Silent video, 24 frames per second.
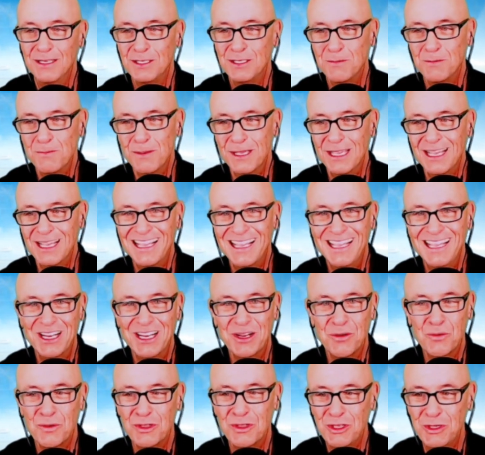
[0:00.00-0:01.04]
to being here
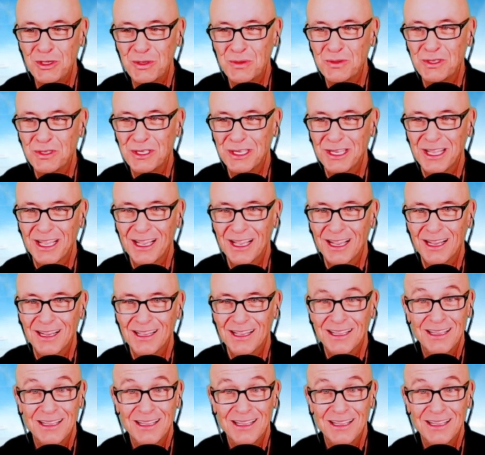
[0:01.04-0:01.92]
with you today.